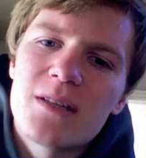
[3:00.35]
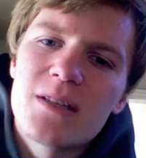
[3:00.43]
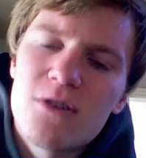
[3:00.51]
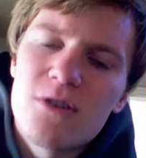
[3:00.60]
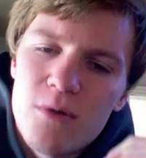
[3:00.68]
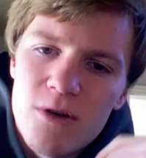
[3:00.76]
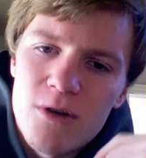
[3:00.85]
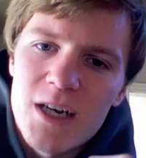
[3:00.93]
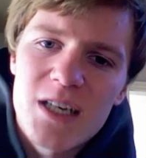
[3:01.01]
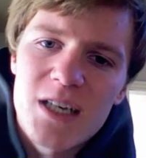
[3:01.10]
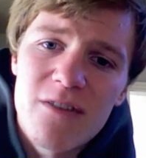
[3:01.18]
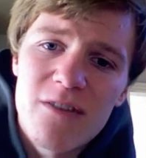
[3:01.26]
in Snowboarder
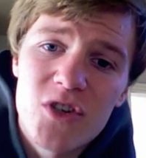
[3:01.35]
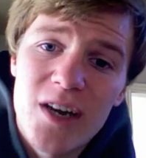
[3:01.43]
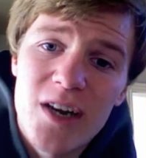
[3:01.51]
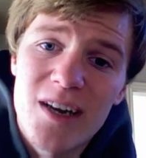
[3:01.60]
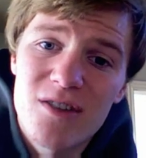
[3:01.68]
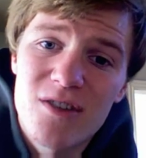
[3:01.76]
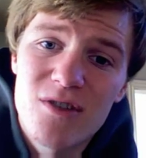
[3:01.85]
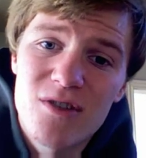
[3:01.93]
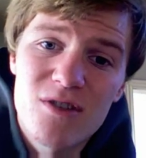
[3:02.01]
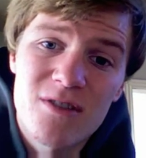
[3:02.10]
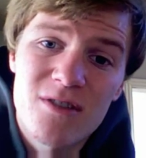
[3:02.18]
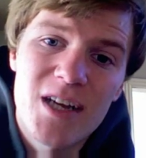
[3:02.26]
X, gave a shout out to.
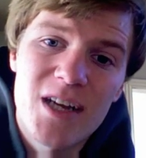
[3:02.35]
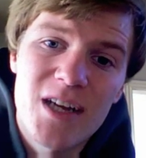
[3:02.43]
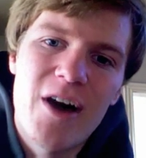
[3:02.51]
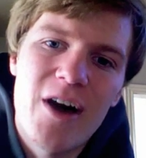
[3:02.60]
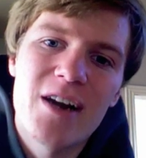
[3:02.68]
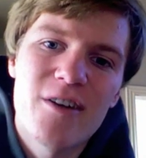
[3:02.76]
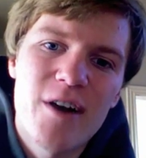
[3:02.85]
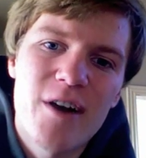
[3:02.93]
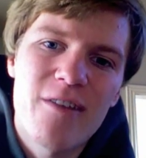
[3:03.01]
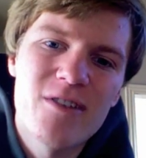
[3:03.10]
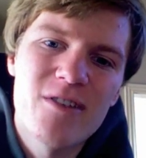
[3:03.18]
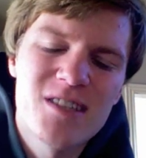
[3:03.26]
There's a lot of Idaho
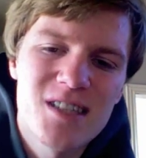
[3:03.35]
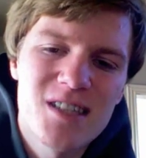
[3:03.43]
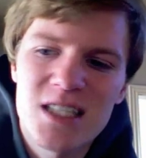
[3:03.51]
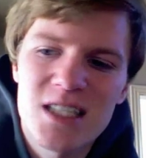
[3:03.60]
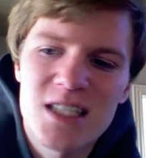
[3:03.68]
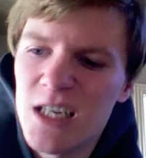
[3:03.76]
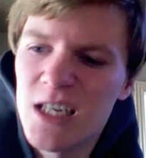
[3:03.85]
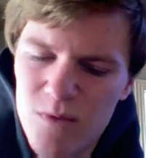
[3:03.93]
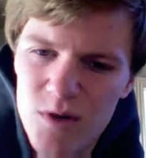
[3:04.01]
athletes in the X Games,